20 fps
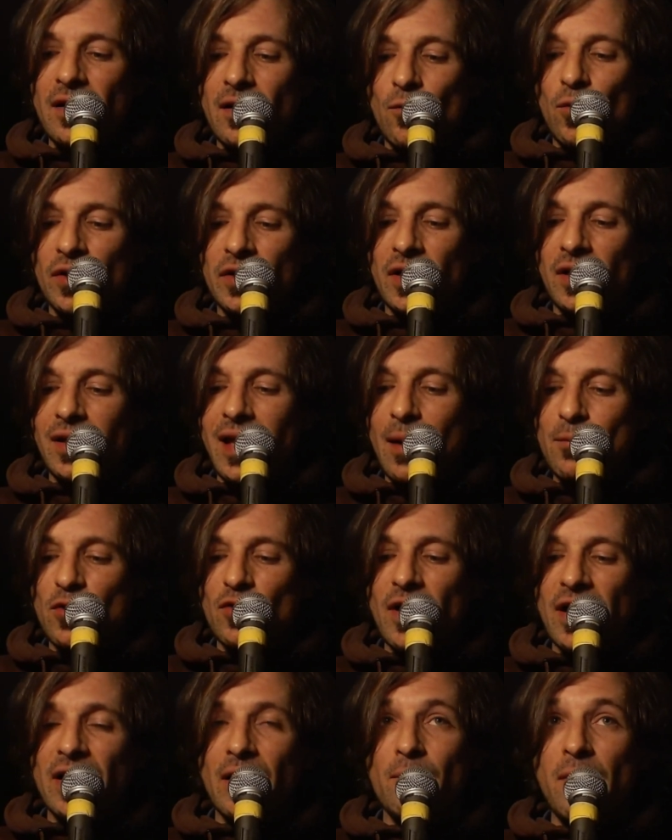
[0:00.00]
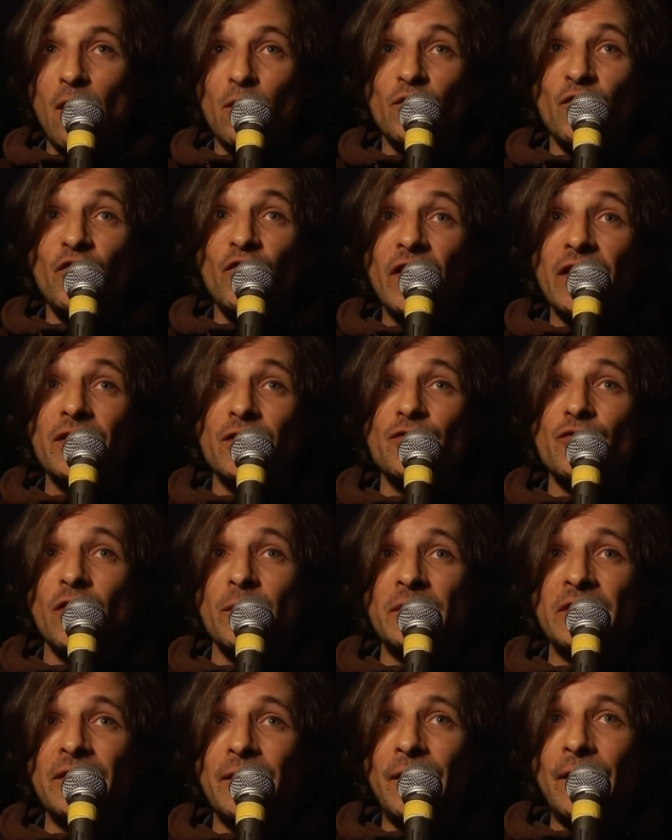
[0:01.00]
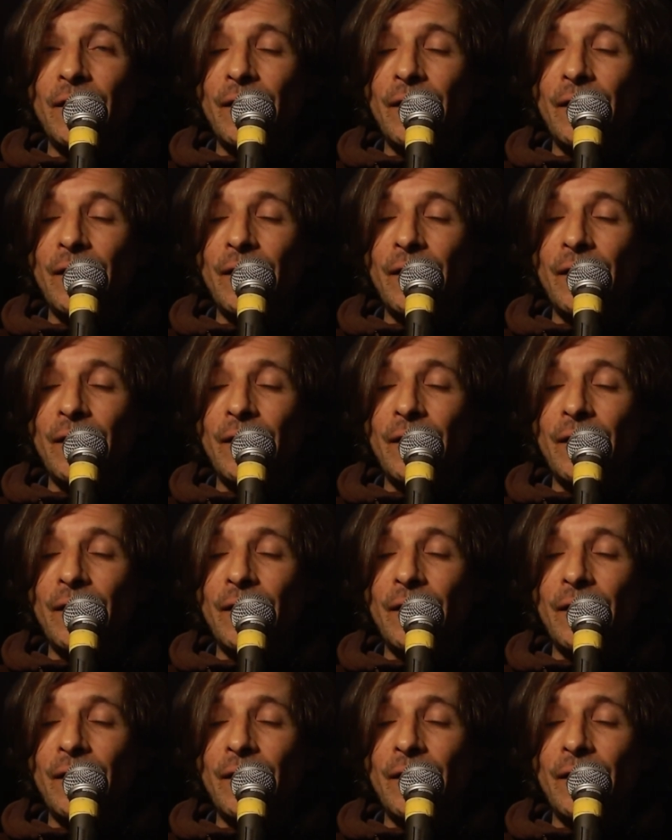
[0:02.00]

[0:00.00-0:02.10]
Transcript: And I want to elaborate about finger drumming.